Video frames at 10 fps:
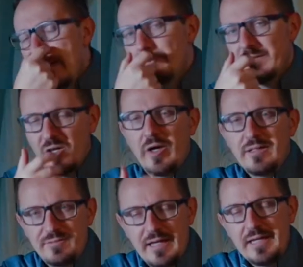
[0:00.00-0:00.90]
it kind
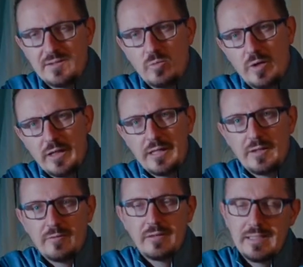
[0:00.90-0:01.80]
of takes a while
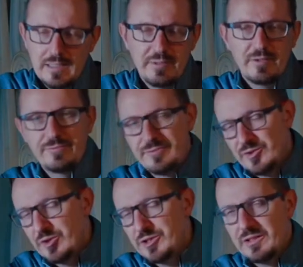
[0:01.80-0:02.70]
or a little bit of
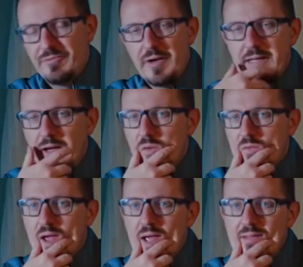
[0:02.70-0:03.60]
searching to find out
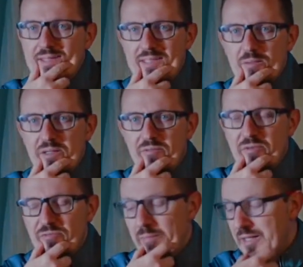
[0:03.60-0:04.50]
this little bit of
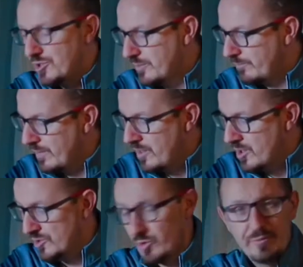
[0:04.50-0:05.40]
information.
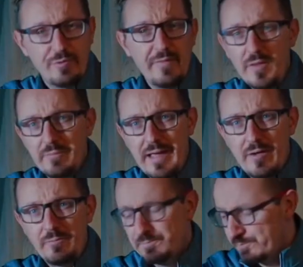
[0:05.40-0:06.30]
So I've written them
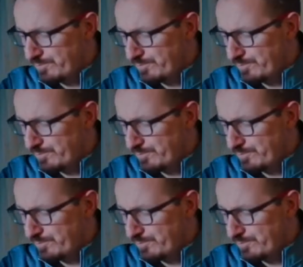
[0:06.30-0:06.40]
down.